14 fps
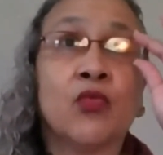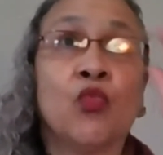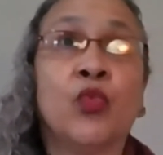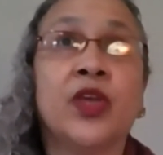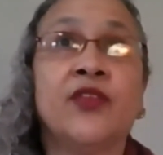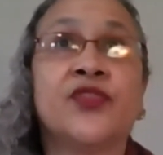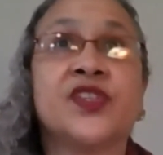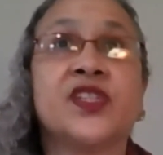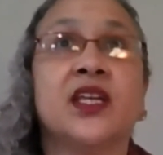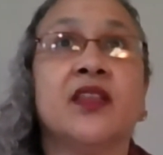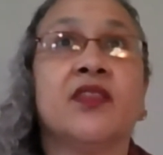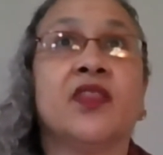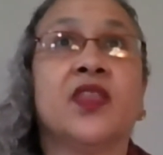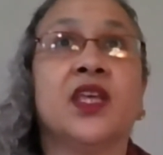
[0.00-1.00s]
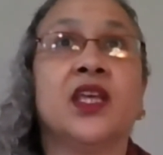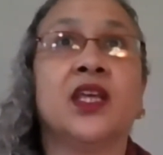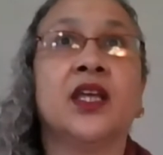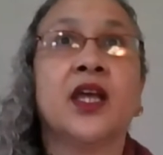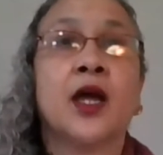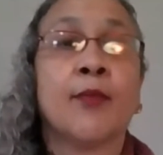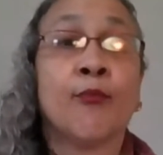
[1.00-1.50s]
we've seen
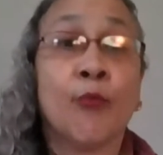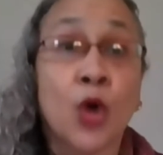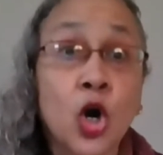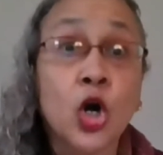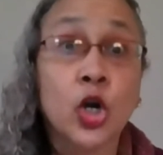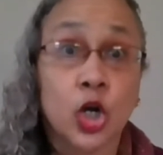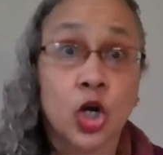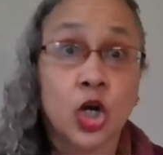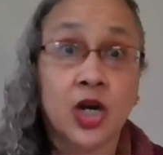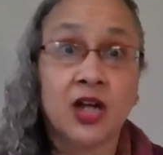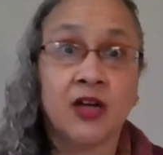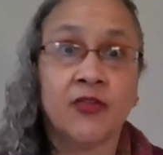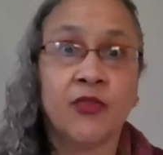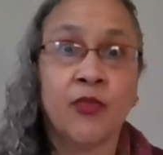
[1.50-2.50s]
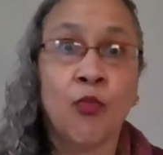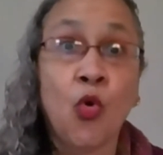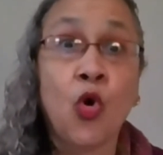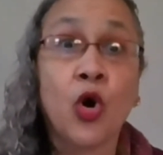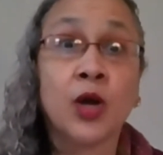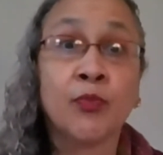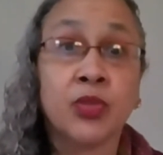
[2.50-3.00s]
the murder of
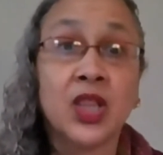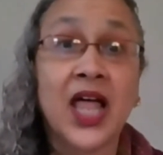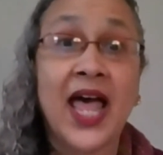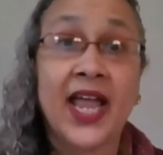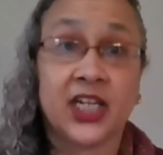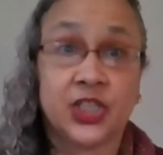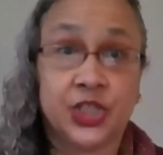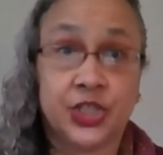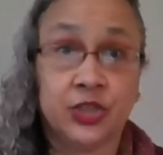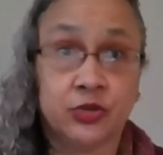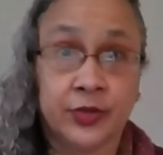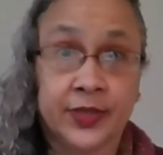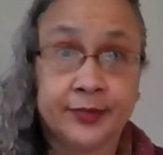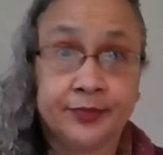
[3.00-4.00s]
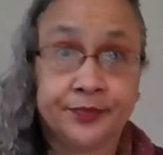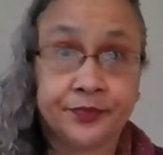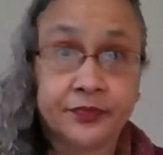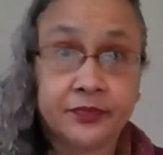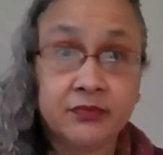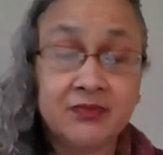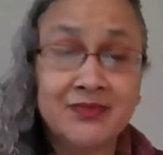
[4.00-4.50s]
more Black children
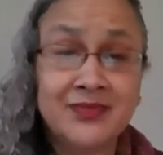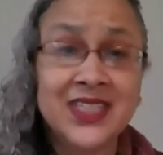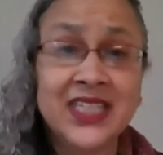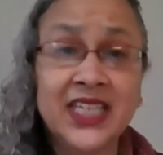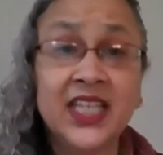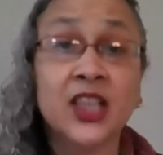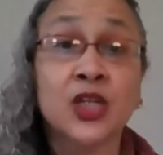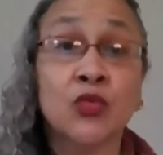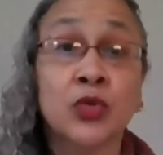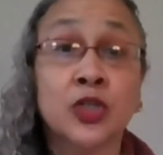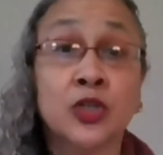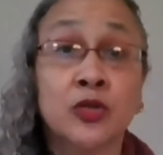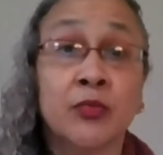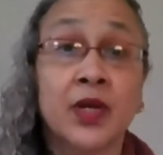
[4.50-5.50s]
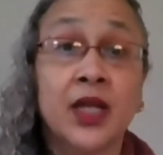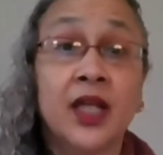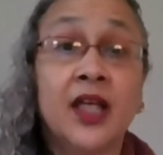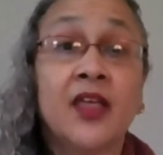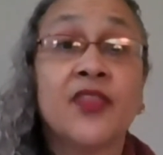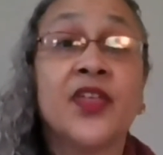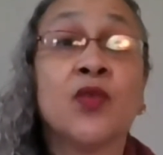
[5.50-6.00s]
in the womb
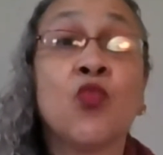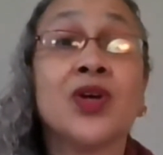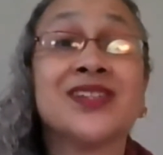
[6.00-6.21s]
than